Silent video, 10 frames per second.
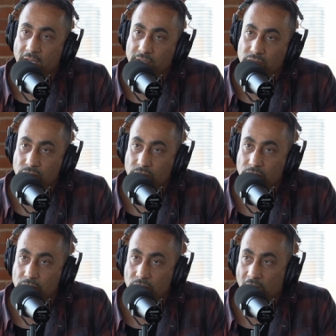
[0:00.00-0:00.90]
And
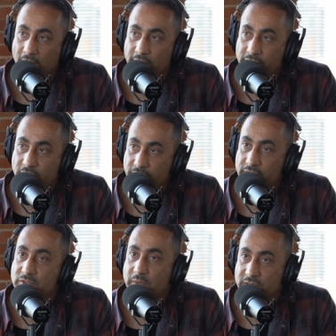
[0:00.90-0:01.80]
two, I've
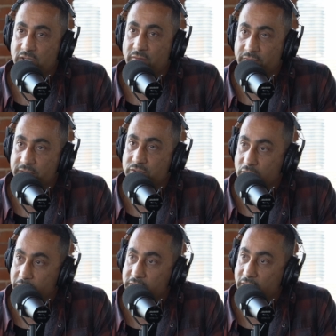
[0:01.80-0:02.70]
convinced myself that it's
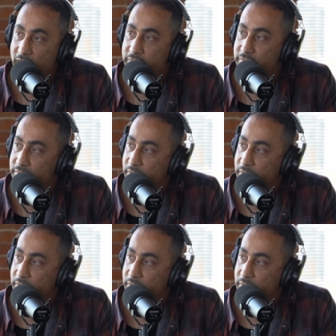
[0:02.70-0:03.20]
going to be tough.